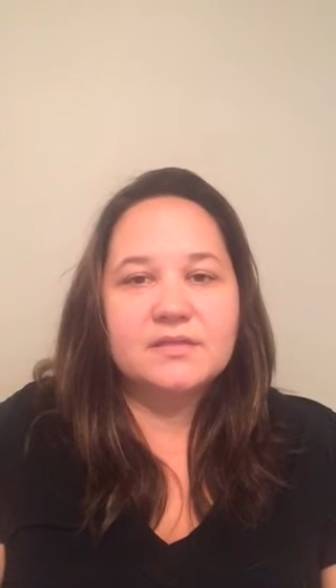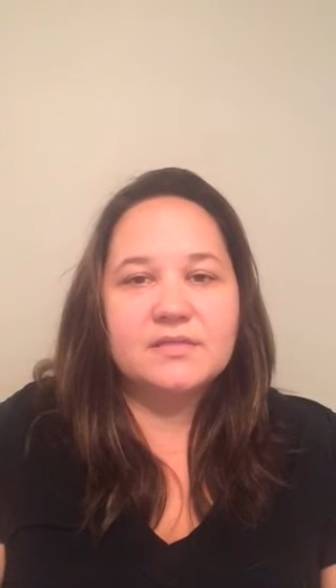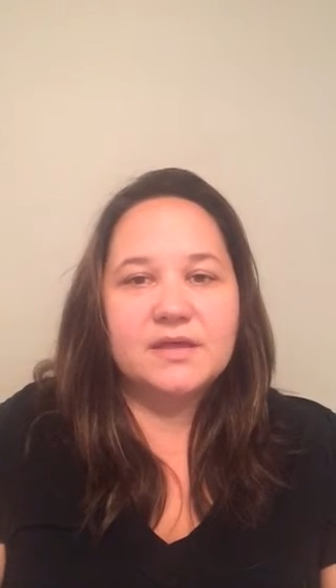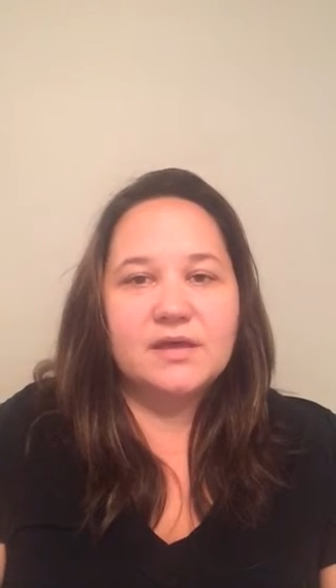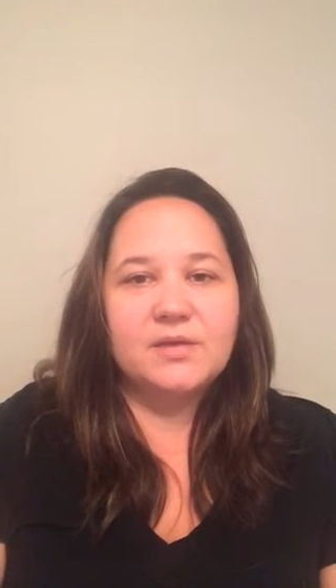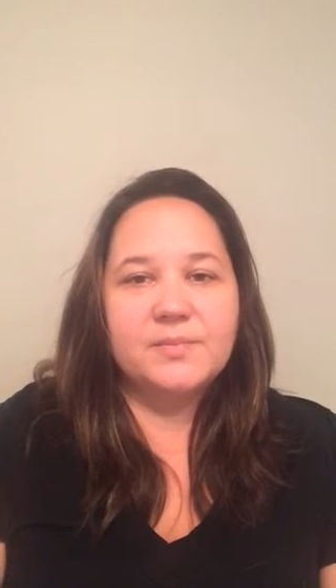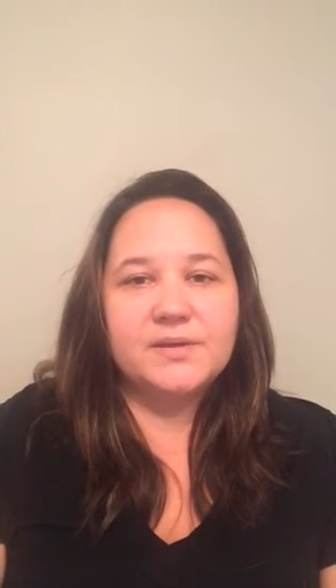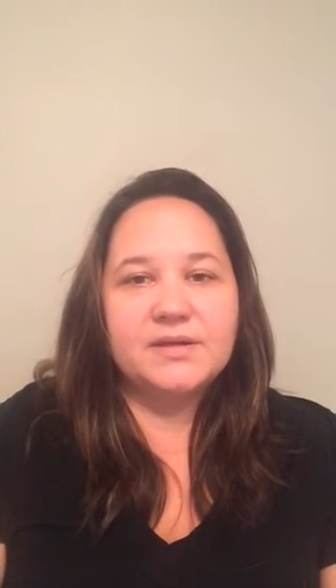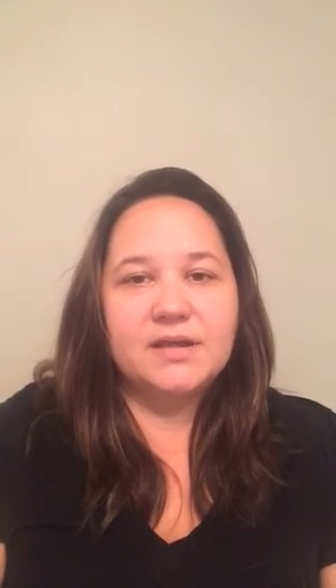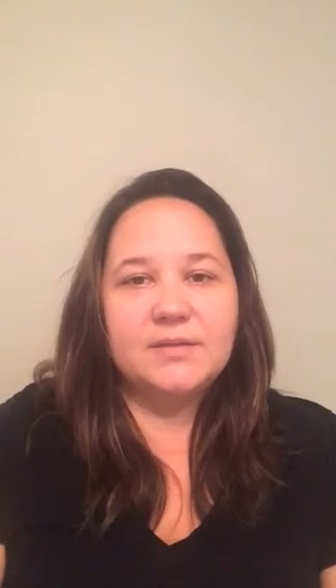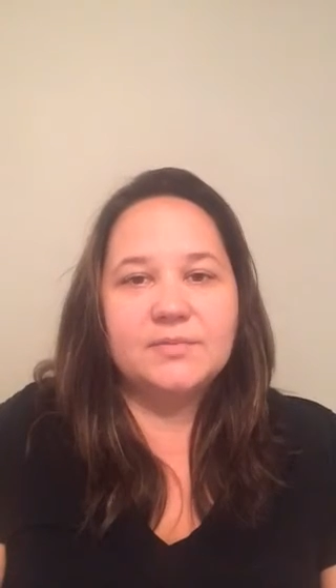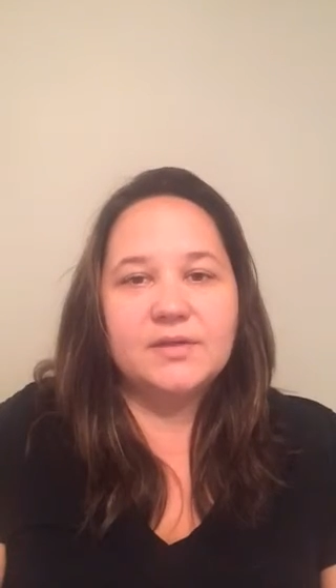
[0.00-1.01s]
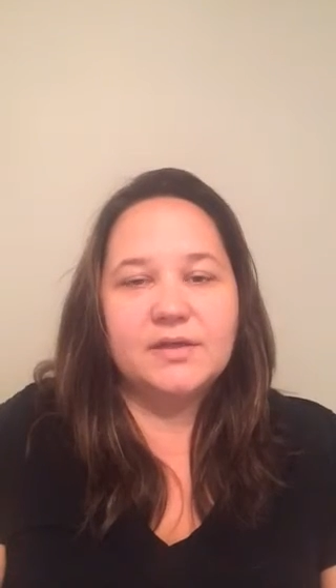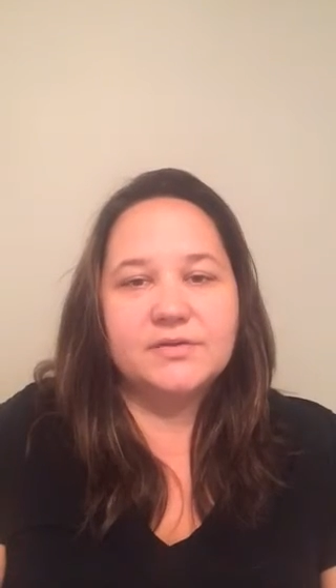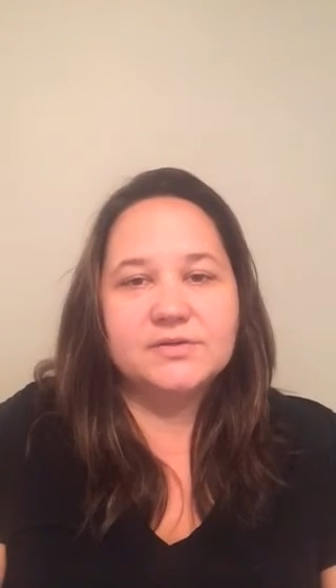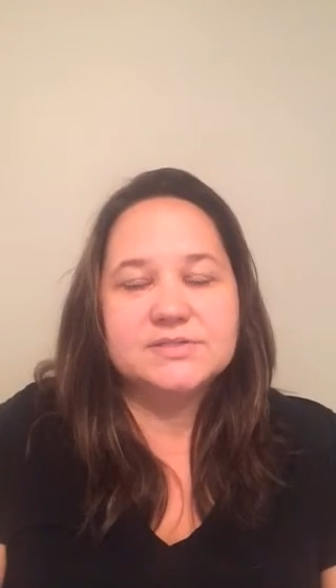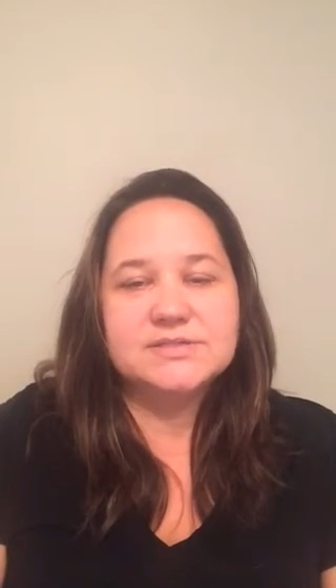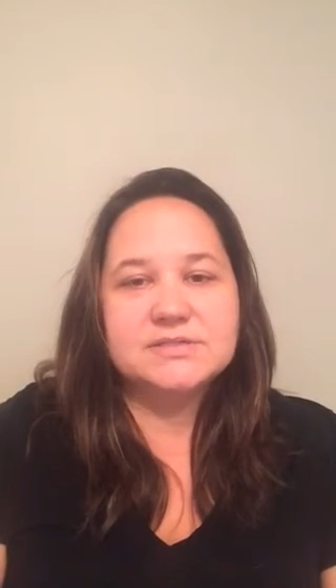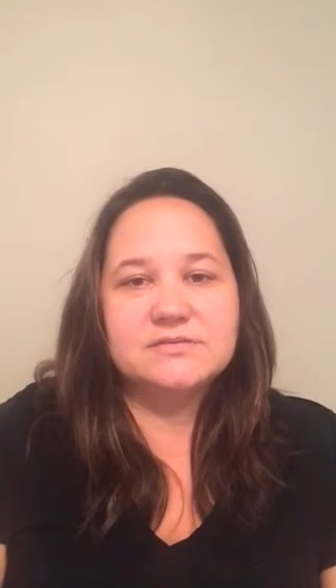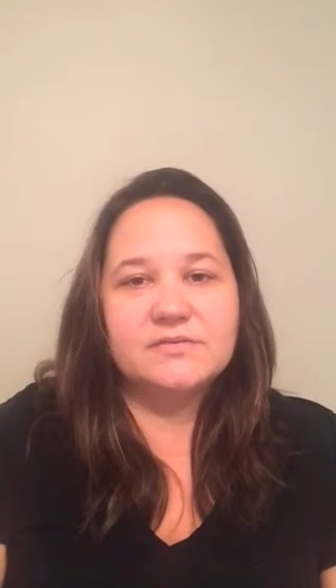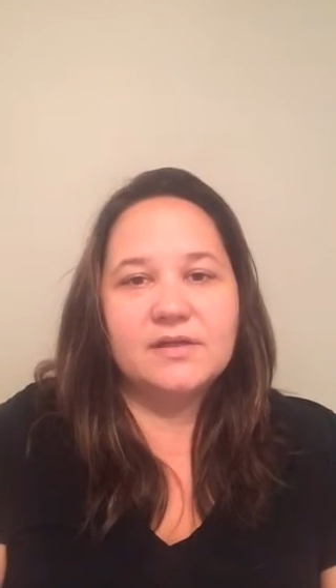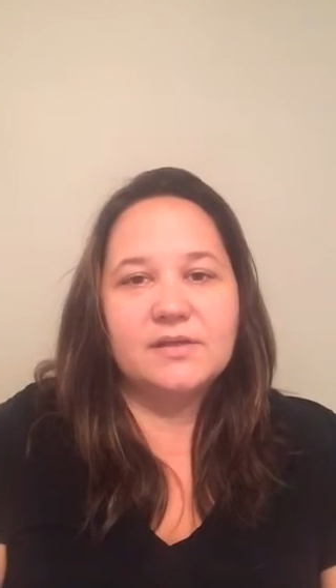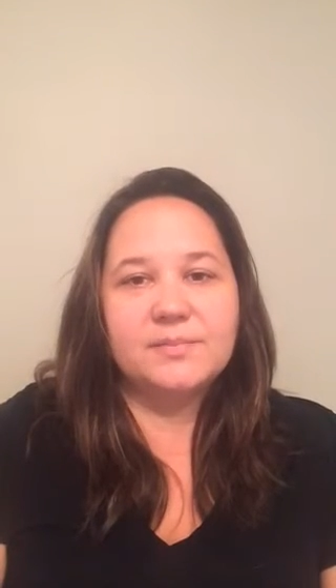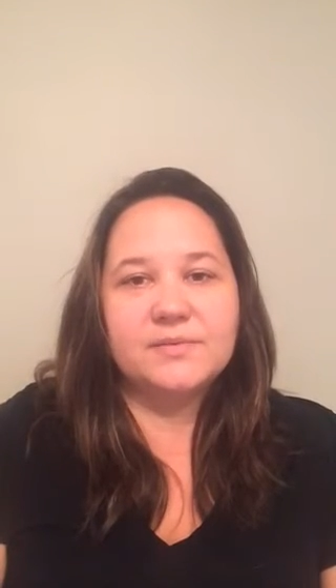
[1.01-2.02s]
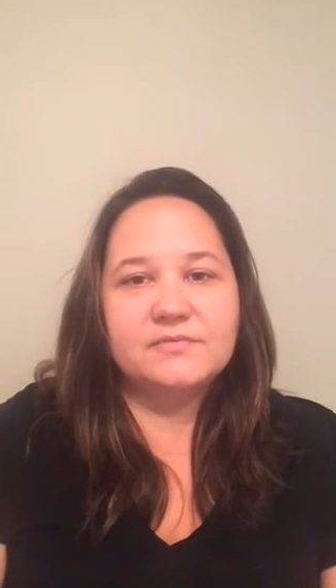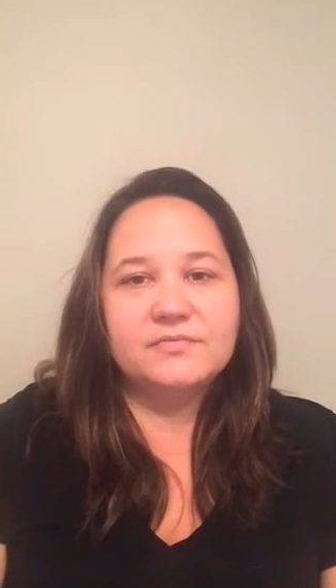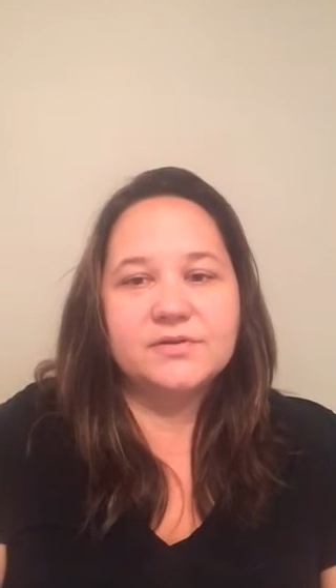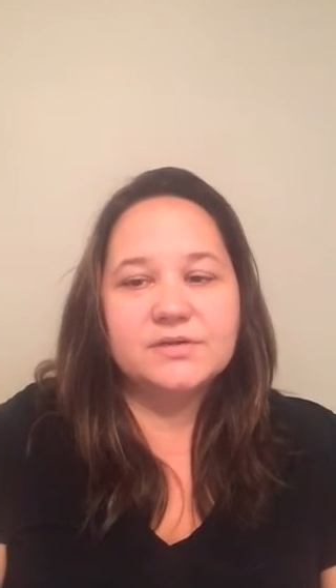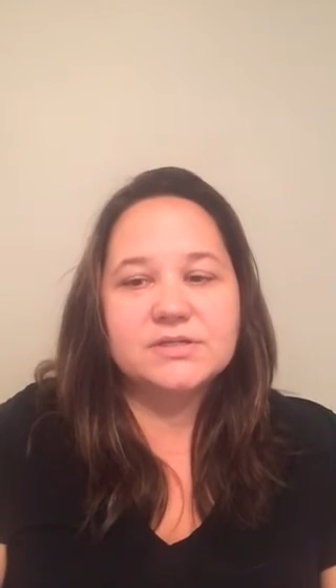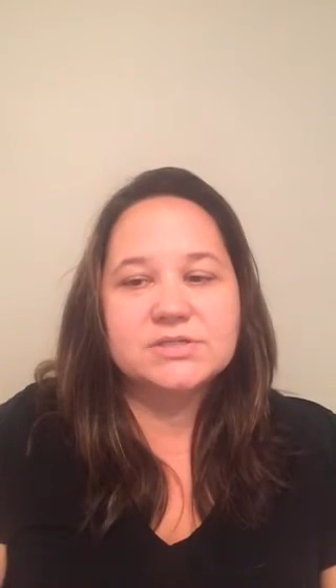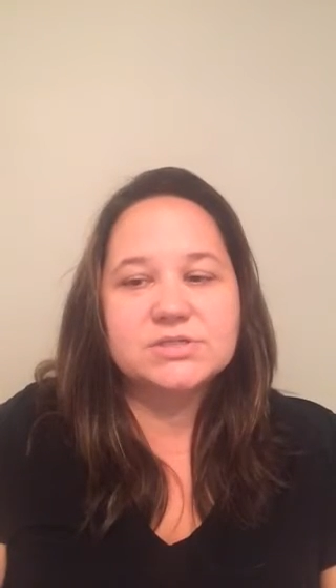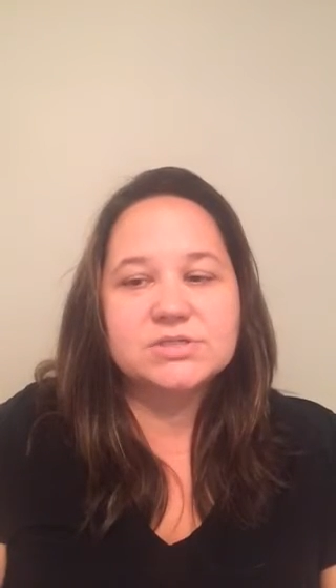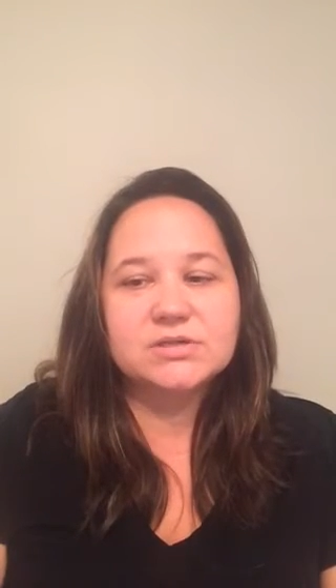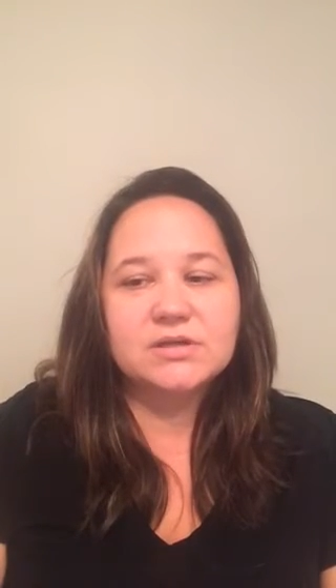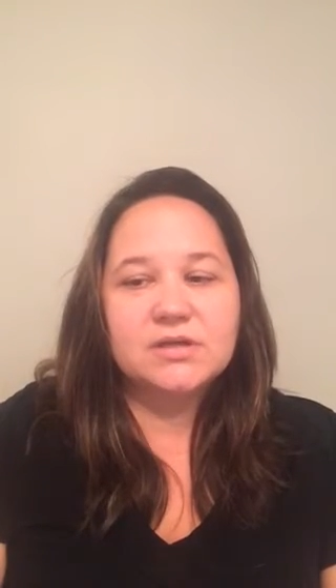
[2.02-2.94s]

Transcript: They help and enable others to develop and flourish.